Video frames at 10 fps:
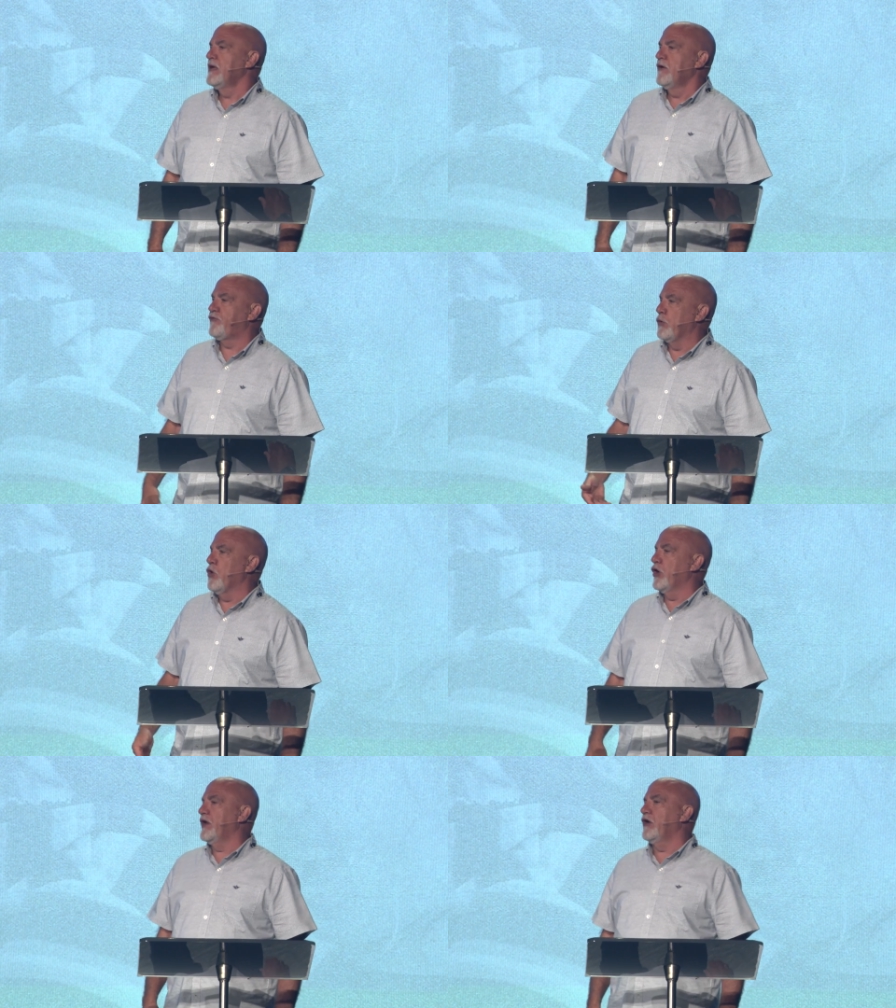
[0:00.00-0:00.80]
If you
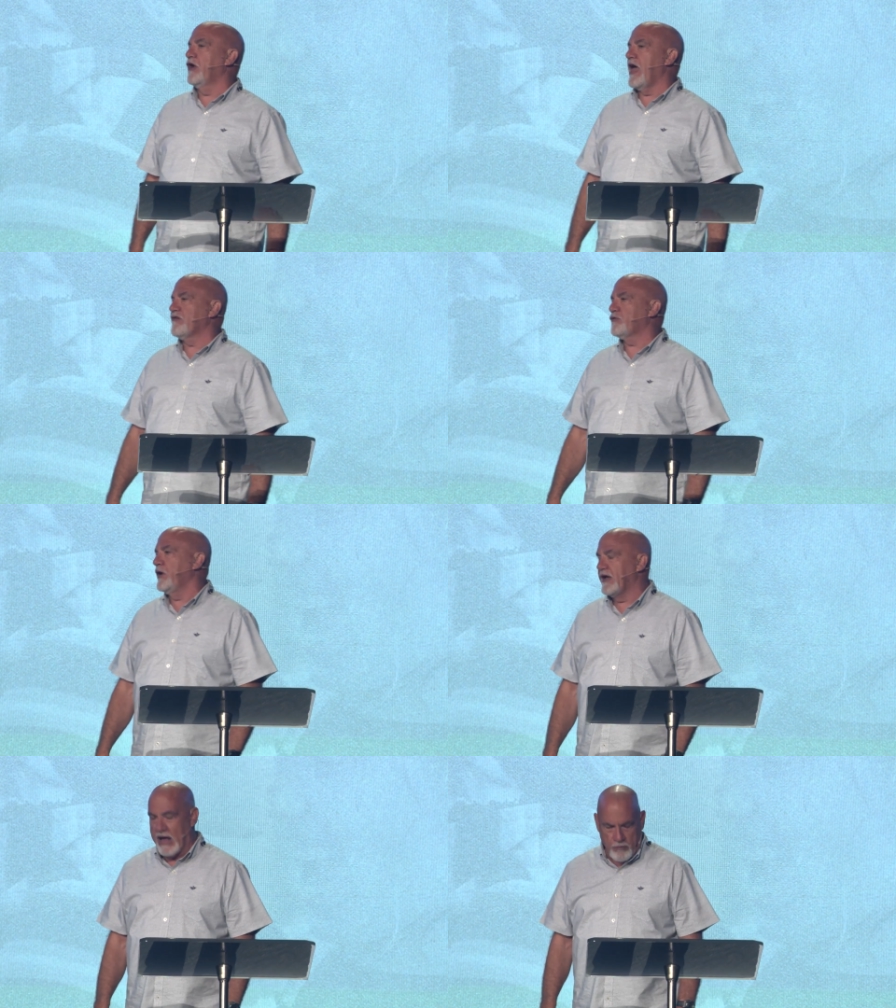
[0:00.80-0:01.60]
weren't here last
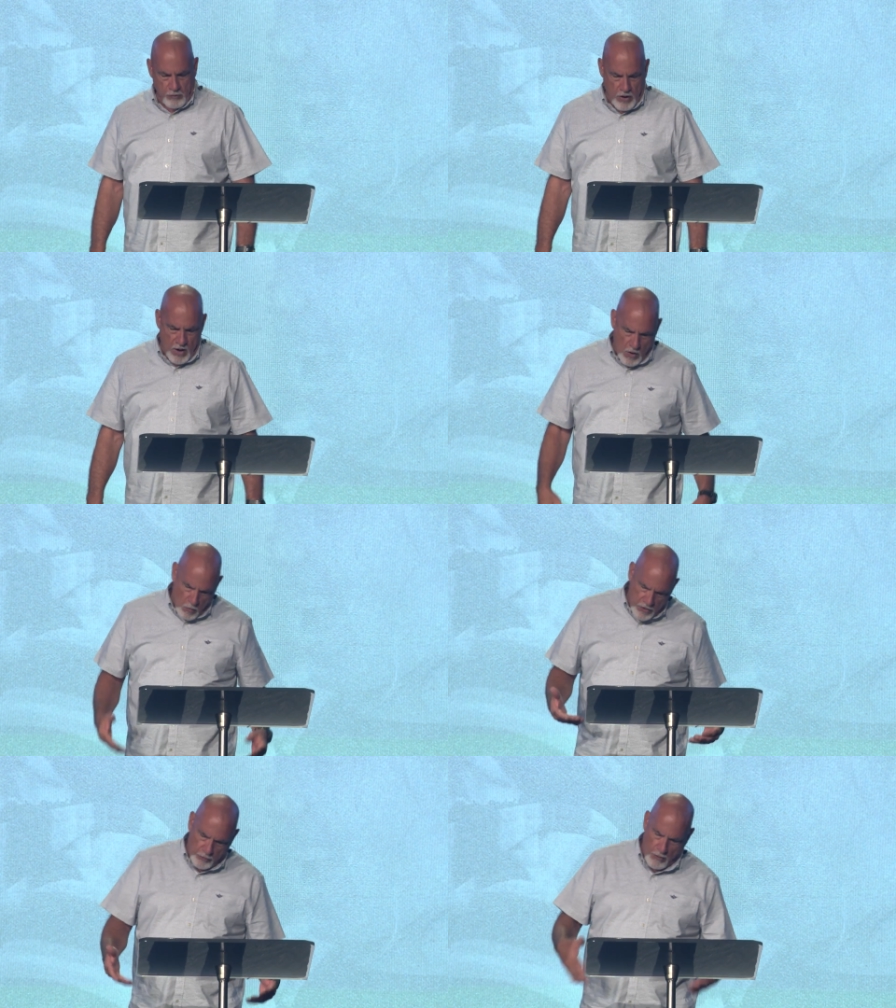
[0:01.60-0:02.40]
week, I, uh,
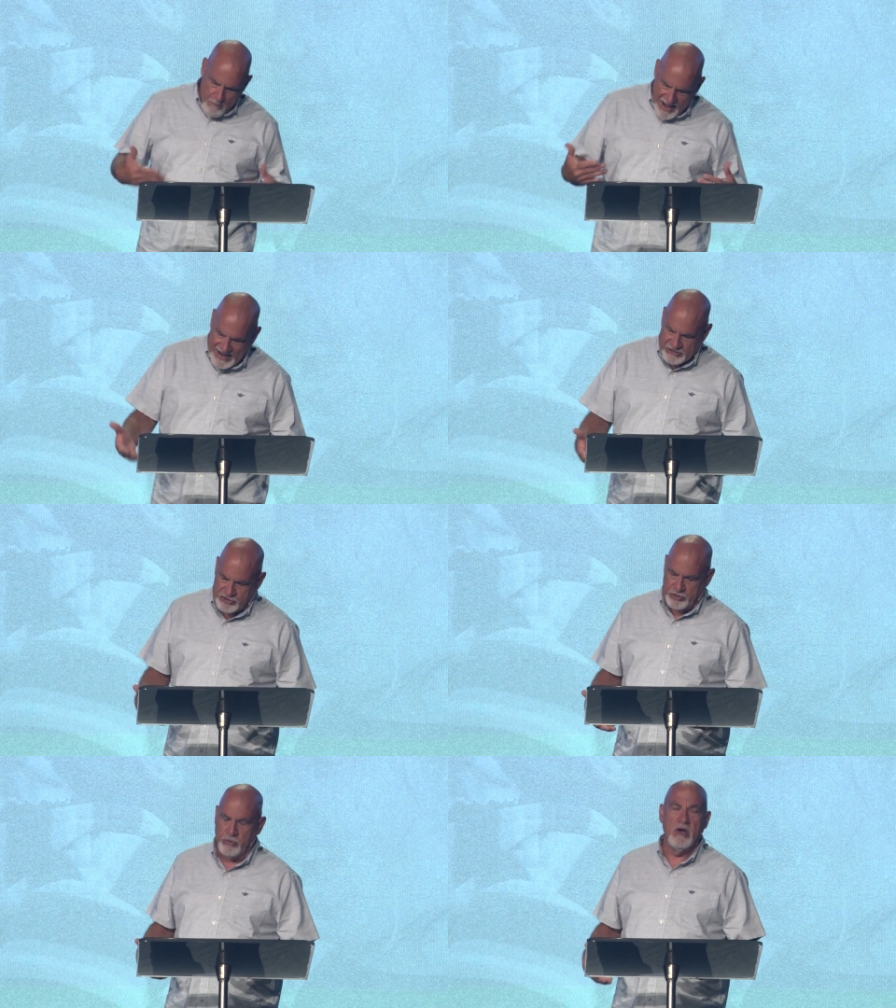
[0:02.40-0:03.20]
want to remind
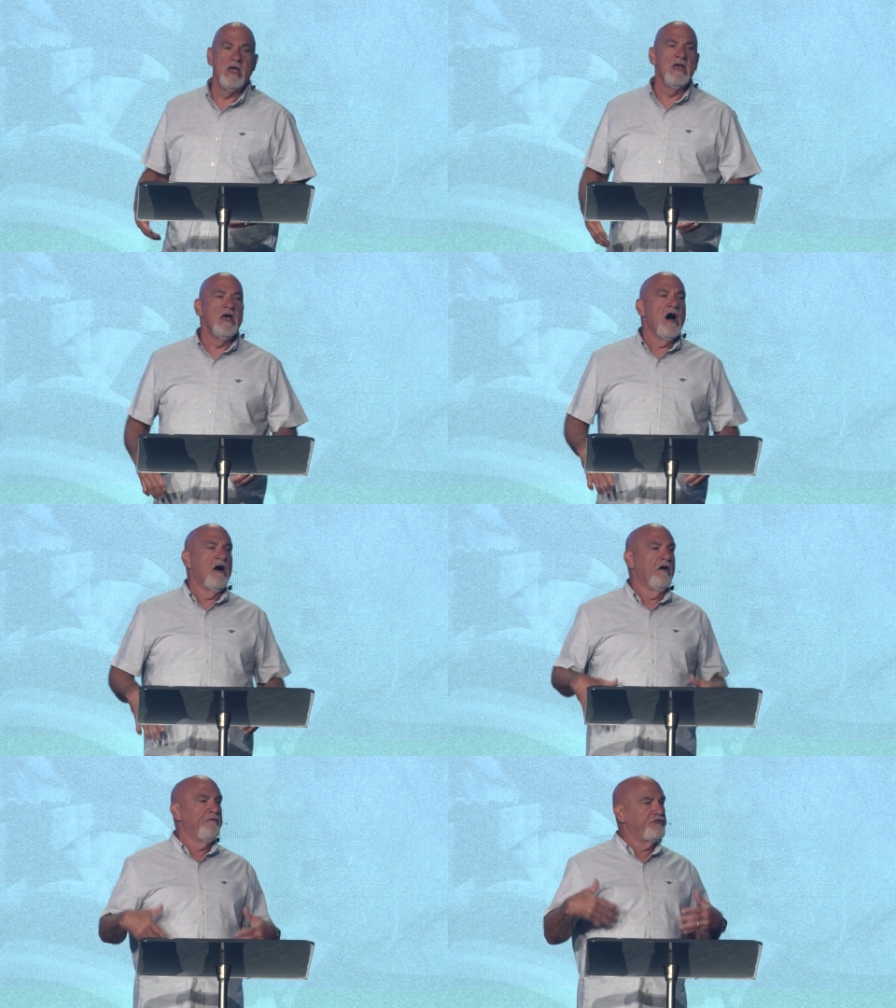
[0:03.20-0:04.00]
you
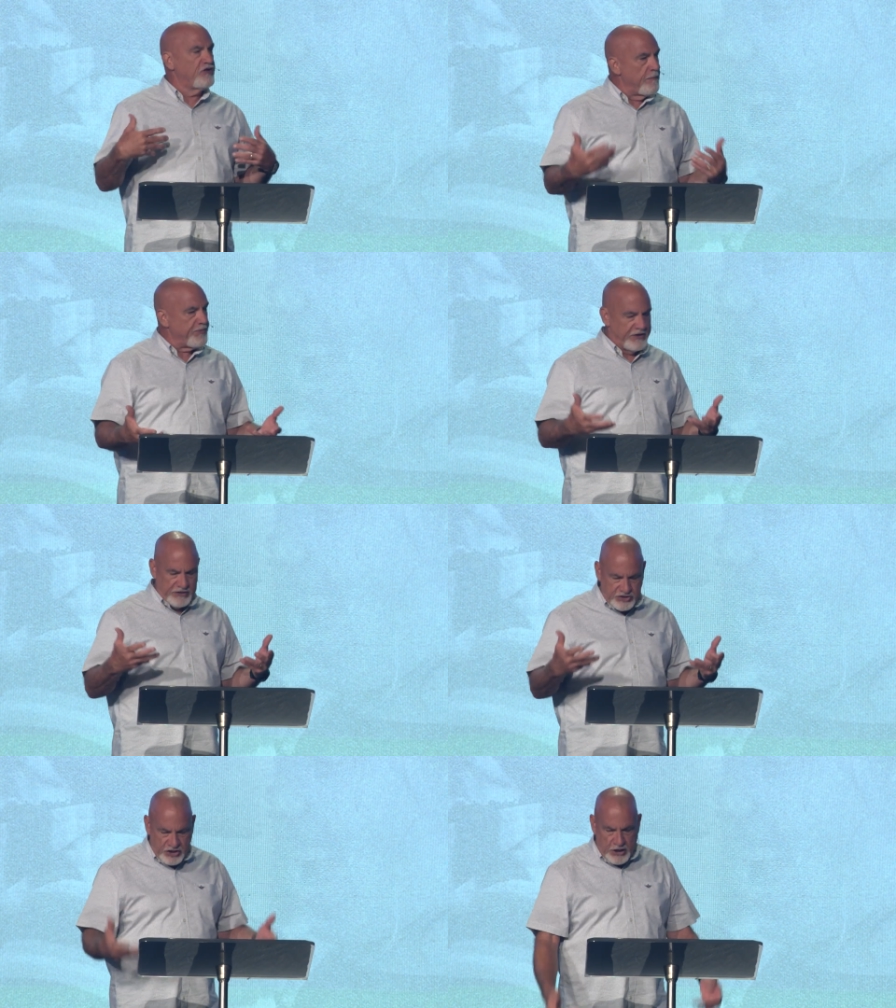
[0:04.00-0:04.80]
of something
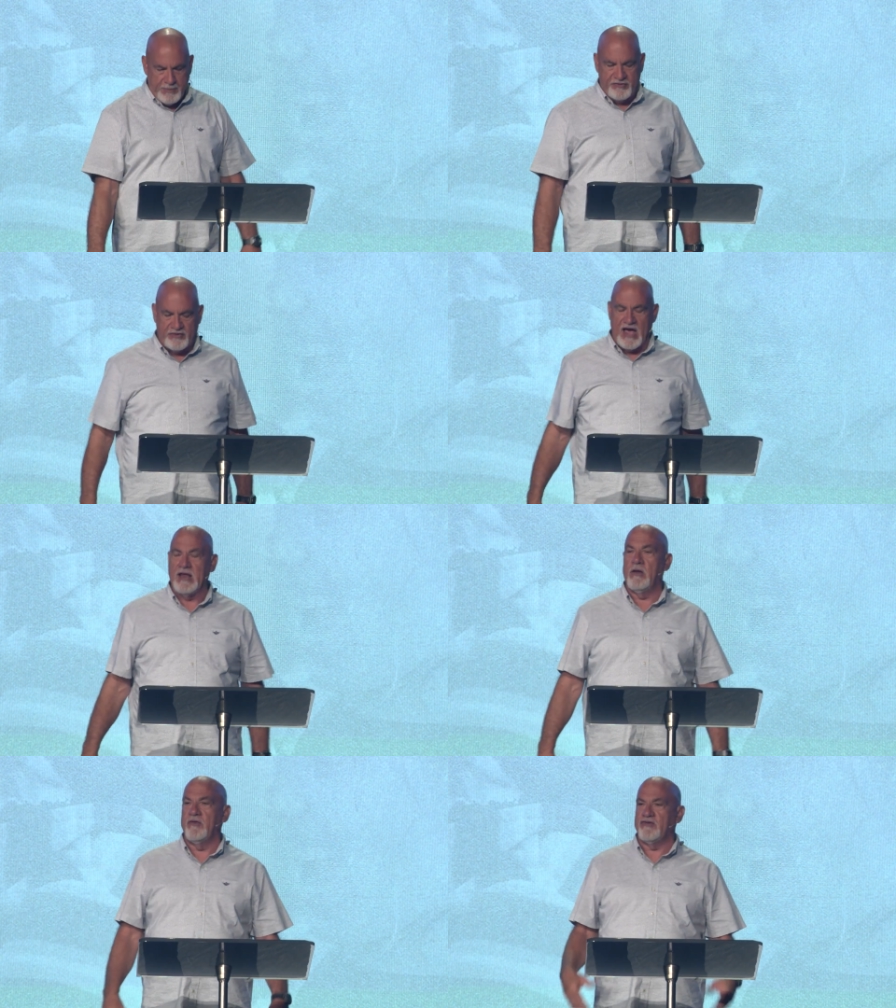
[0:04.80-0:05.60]
that Jeremy
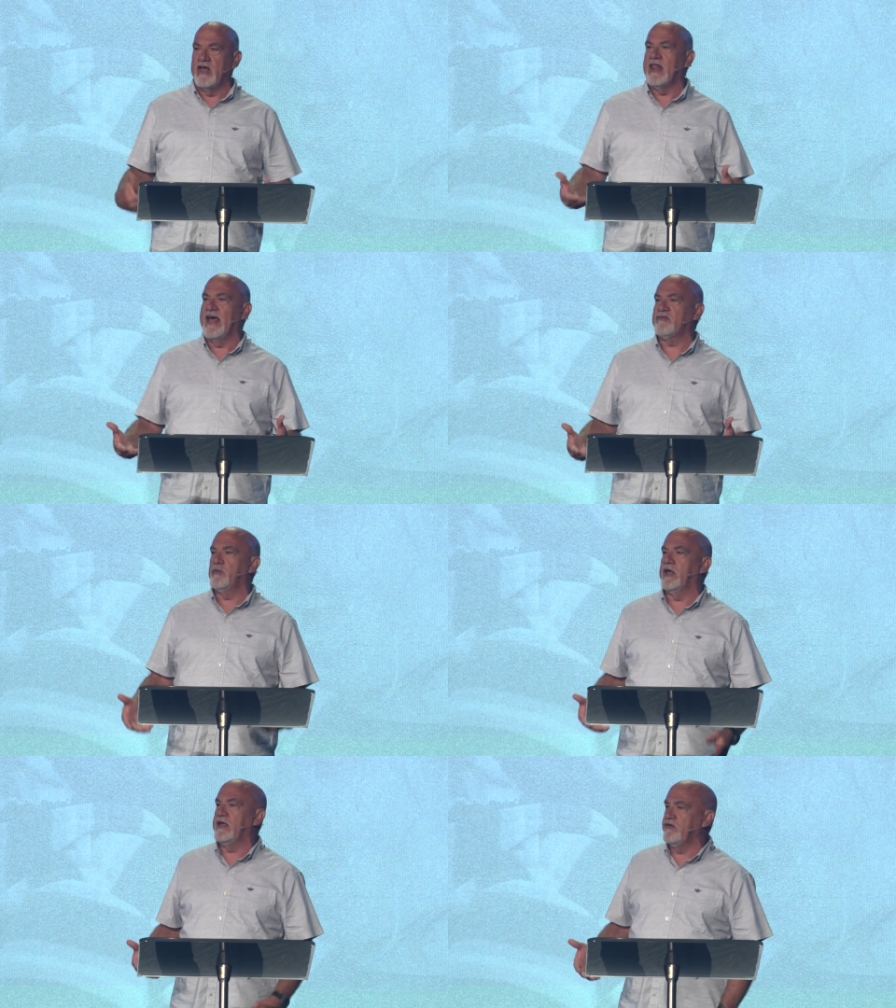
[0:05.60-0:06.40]
said, said last week.